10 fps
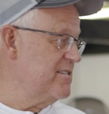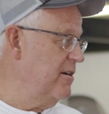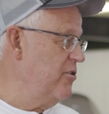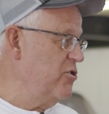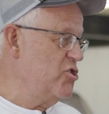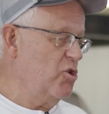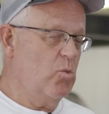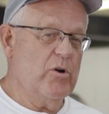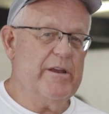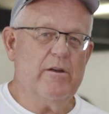start of the show,
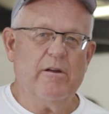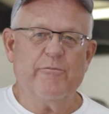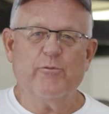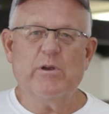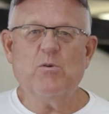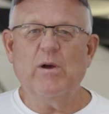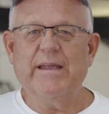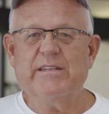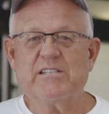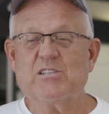we're here at
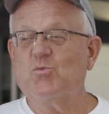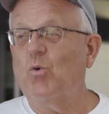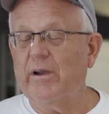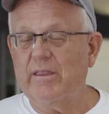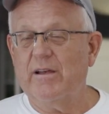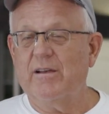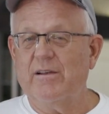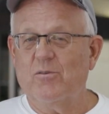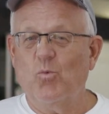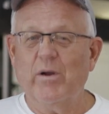Freeway, and this is one of
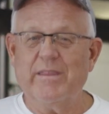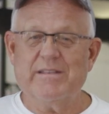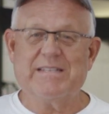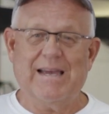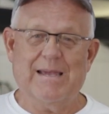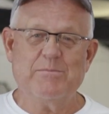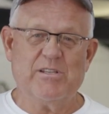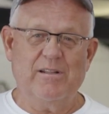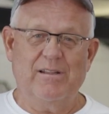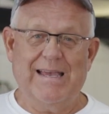the one of the
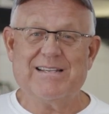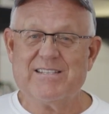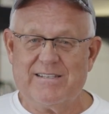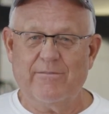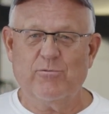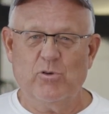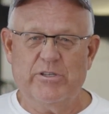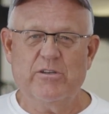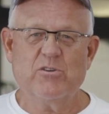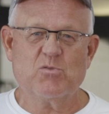times in the last several
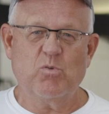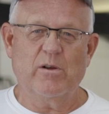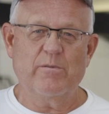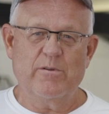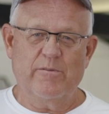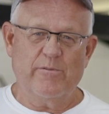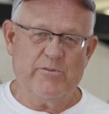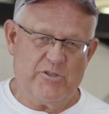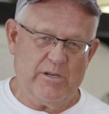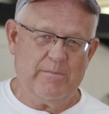years where
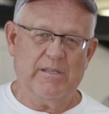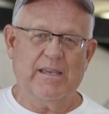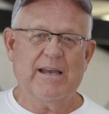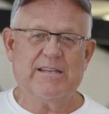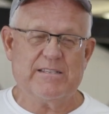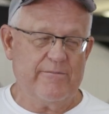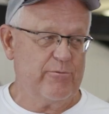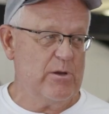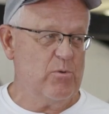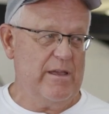Jim and the guys at
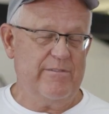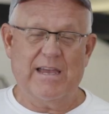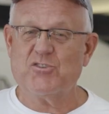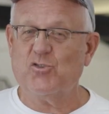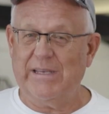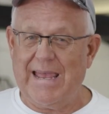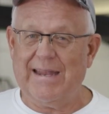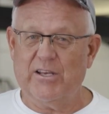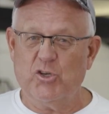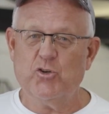Freeway have actually
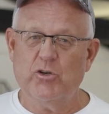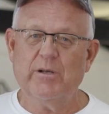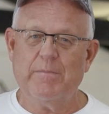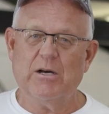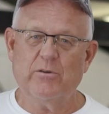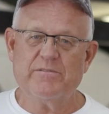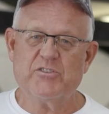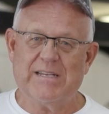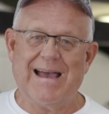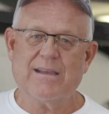had a good amount of
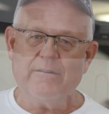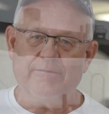stock